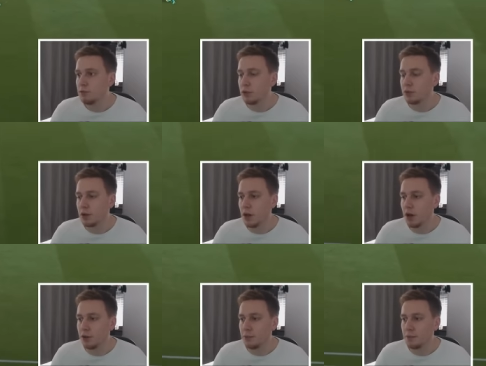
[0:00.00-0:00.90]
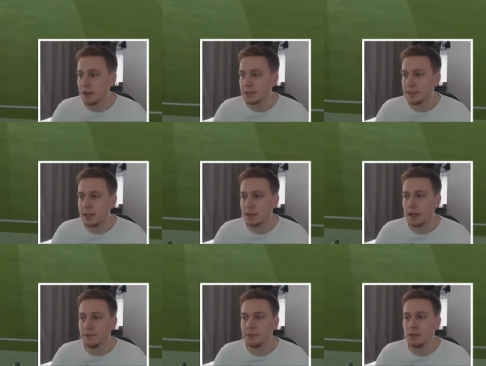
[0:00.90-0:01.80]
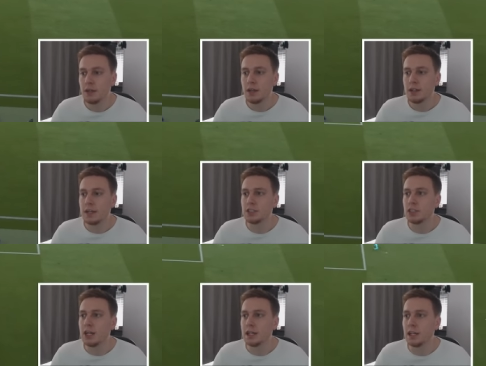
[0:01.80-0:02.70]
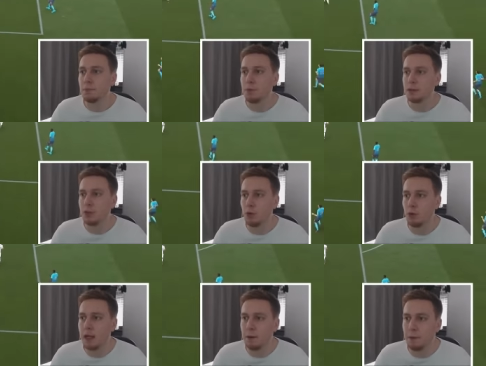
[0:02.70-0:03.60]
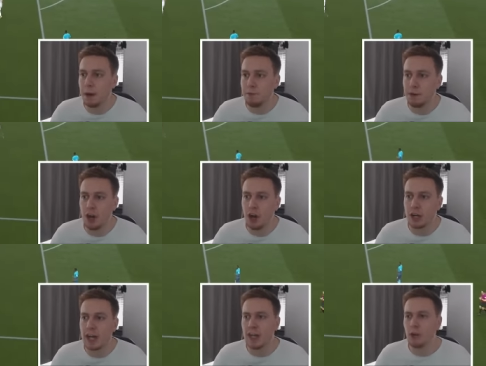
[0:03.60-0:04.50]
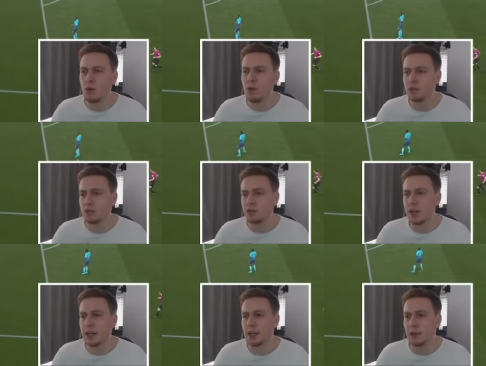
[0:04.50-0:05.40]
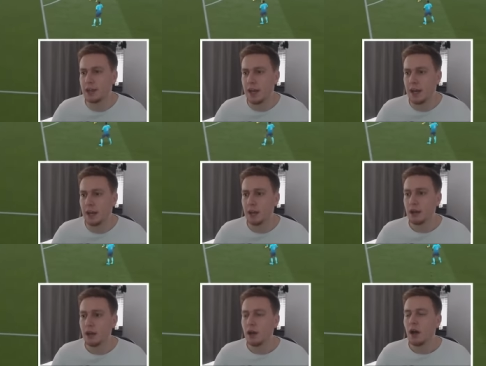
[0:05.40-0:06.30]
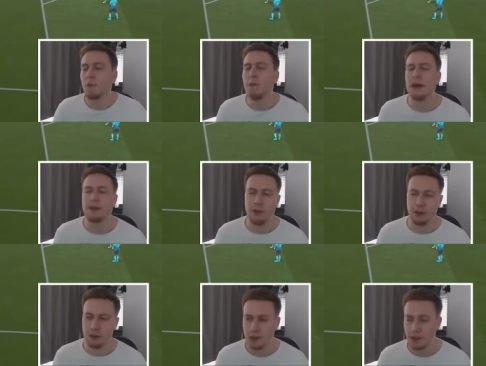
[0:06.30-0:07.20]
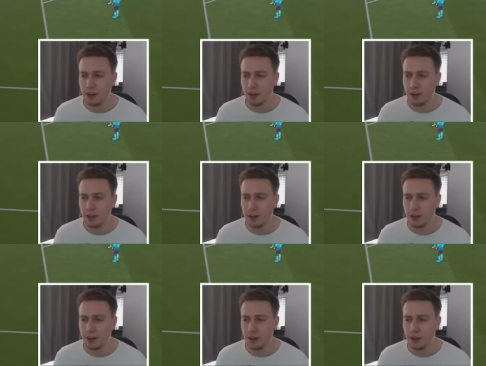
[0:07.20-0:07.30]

Robson Kanu plays it down the left. Nasser Chadley puts the ball in. Pickford can't get there. What is the striker doing there? Oh, Pickford.